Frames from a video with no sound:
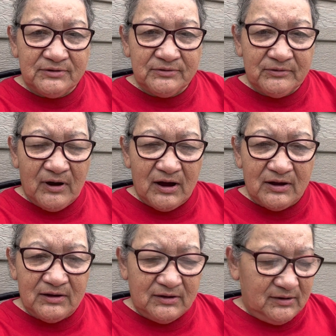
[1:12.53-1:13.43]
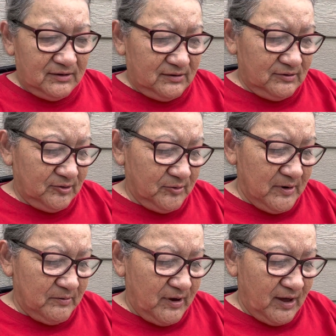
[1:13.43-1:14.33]
to Louis
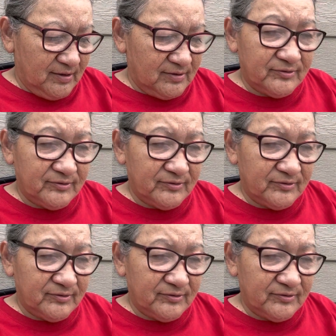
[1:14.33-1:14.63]
Riel.